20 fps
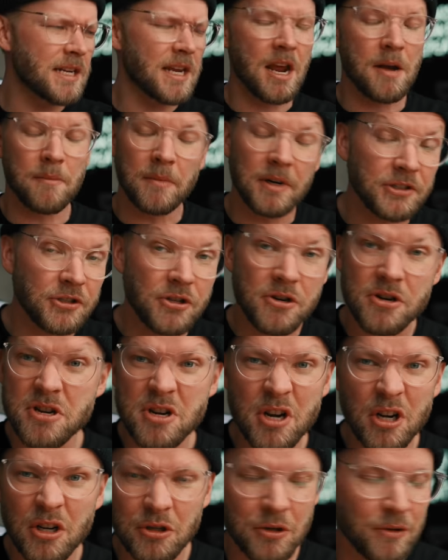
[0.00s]
camera. Sure, you
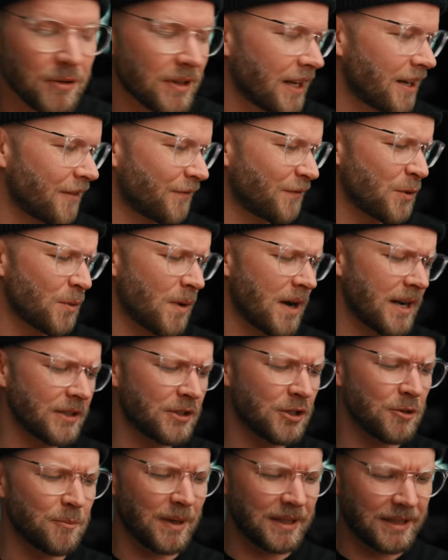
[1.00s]
could do that if you wanted
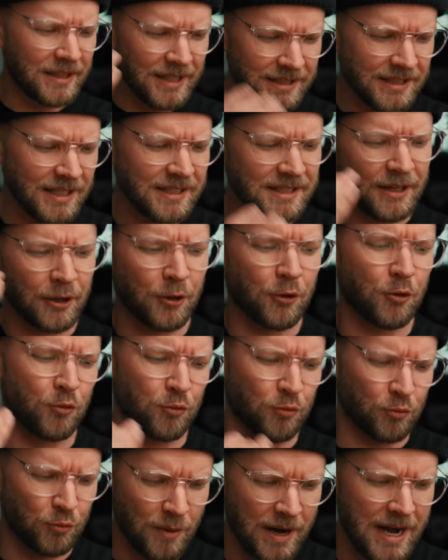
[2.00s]
to, but this is a
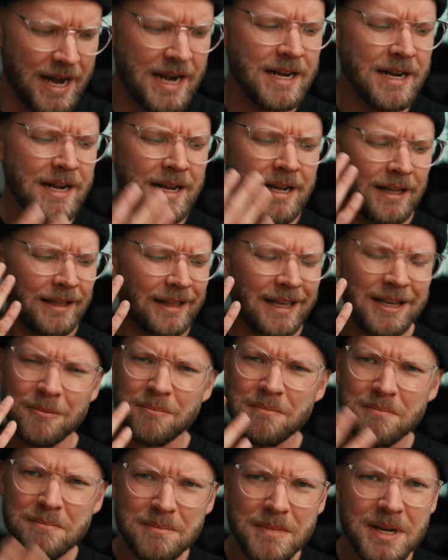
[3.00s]
great like
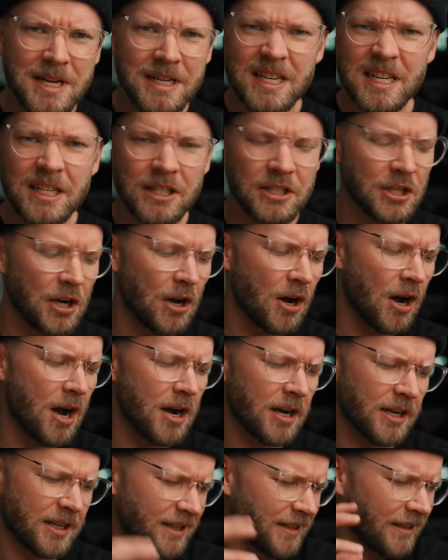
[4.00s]
mini
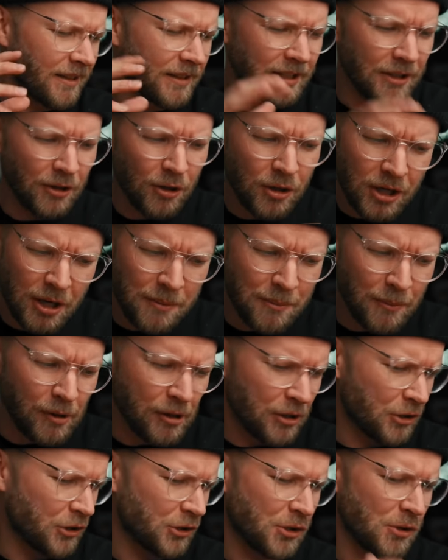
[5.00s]
doc, little
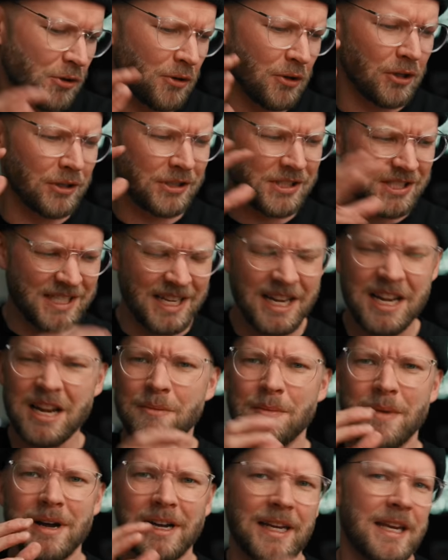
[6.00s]
commercial
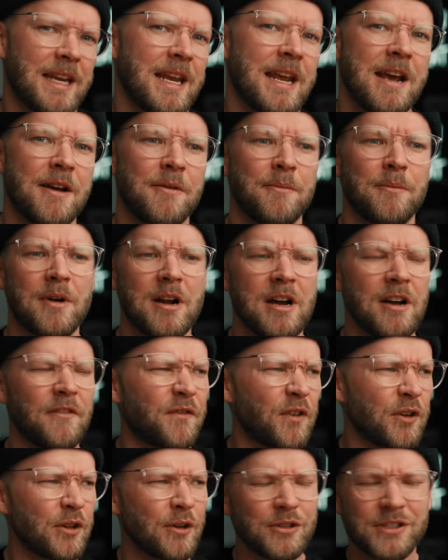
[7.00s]
cinema camera
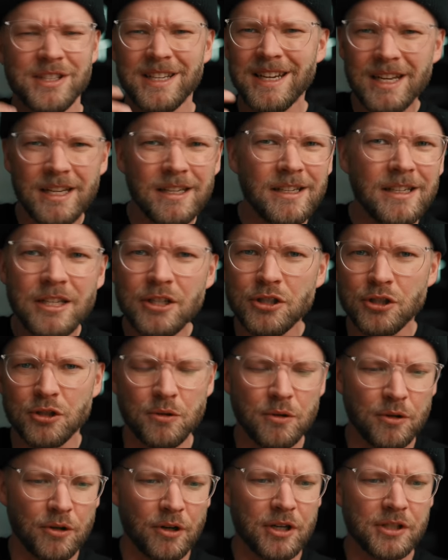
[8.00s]
for those indie
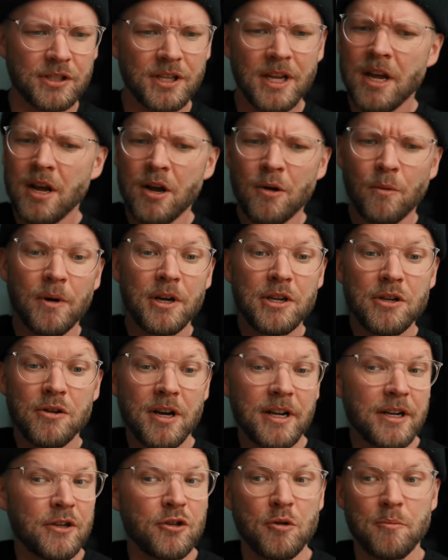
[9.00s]
shooters where you
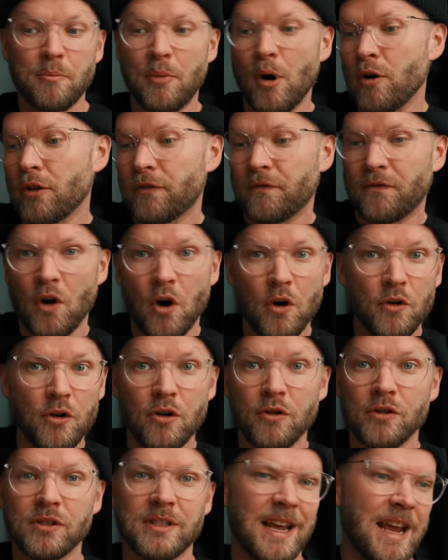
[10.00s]
got to do both
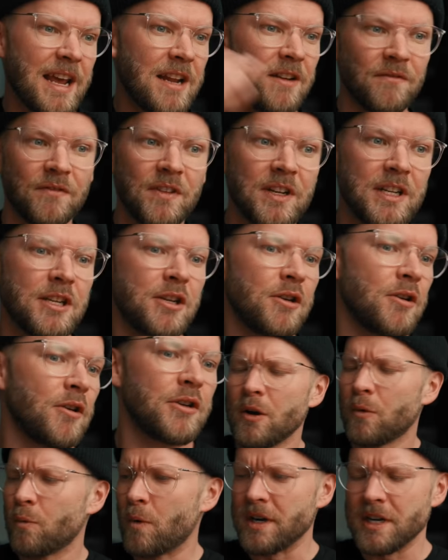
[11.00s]
photos and video.
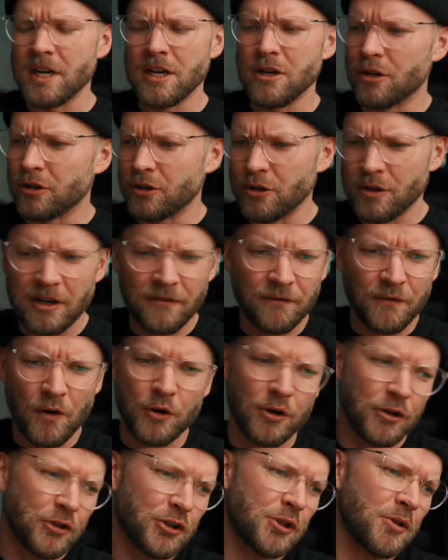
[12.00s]
One day you're doing a
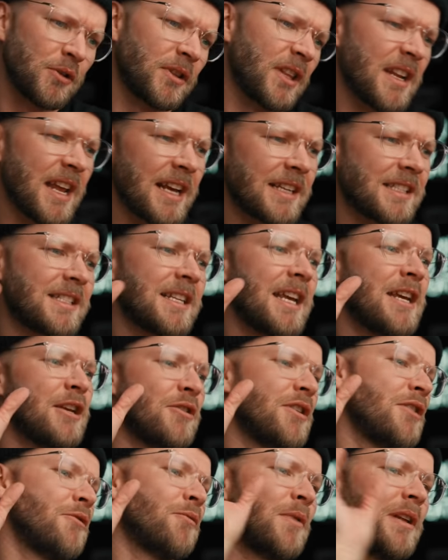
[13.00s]
photo shoot, the next day you
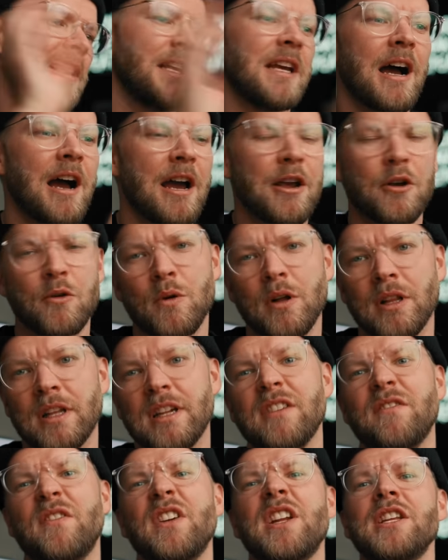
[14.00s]
need really high
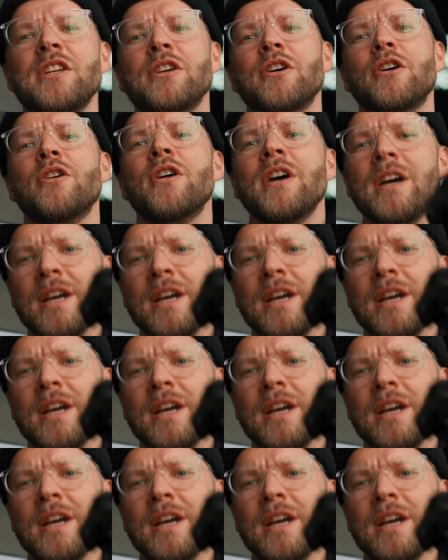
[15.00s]
quality video.